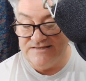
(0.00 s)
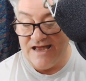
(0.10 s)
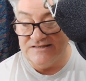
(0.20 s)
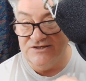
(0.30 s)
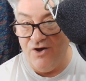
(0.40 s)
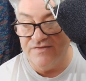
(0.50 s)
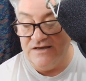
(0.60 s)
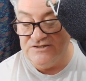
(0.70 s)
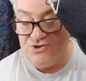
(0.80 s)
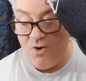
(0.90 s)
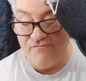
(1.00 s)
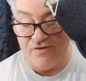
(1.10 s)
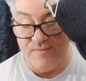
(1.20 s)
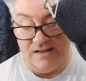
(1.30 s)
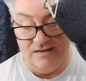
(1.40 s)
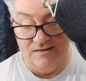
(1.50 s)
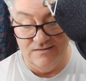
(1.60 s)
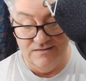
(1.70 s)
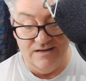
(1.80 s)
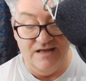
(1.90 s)
had nothing to offer me
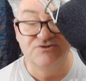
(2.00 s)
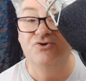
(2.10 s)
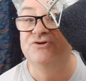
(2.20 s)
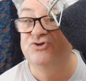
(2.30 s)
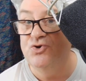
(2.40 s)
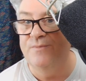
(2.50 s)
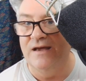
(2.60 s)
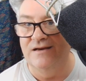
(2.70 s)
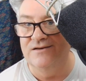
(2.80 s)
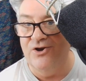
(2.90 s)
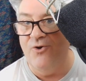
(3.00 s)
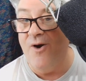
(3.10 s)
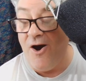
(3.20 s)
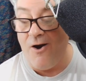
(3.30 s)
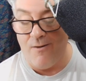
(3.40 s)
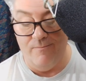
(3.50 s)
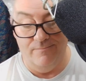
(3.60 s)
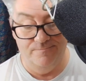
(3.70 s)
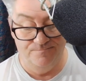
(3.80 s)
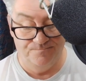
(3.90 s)
and could do me no harm.
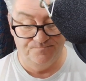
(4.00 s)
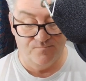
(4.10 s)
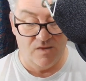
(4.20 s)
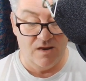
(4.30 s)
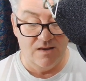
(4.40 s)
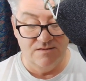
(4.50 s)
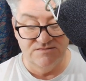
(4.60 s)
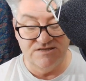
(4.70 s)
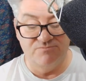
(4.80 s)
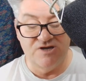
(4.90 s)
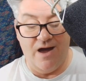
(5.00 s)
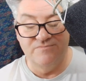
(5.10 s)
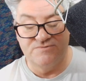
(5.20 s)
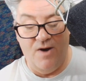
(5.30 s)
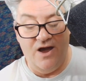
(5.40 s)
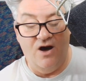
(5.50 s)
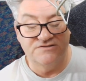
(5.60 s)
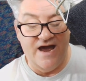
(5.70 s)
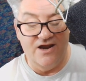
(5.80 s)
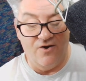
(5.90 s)
Sometimes my
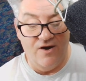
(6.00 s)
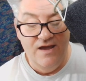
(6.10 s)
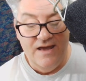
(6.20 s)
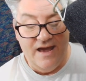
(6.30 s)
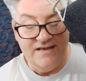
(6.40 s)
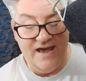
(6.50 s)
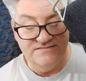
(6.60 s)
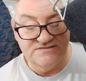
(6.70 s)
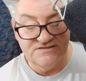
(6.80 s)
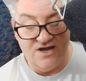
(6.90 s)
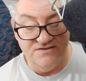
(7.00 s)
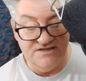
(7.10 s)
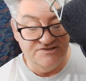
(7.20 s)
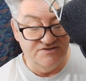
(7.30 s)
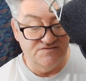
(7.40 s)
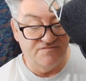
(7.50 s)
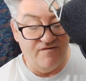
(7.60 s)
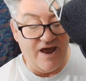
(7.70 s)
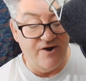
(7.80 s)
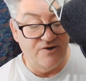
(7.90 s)
hot anger against conditions
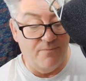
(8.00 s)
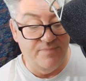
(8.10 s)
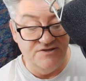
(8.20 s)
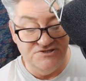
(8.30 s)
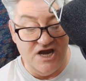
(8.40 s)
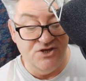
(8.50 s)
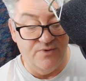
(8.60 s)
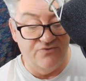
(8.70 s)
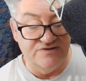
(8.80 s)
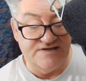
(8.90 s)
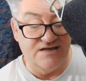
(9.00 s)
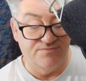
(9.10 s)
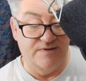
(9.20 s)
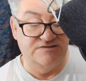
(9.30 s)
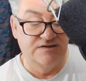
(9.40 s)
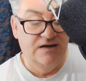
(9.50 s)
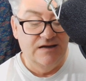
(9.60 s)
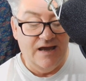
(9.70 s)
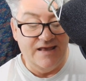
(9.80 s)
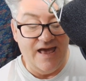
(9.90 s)
flared up in genuine resentment
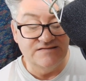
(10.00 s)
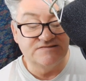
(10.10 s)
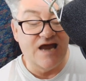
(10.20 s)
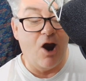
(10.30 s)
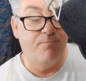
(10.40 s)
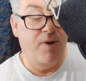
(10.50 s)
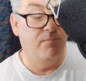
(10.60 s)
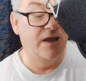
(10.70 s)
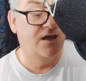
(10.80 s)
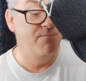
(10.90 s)
against our public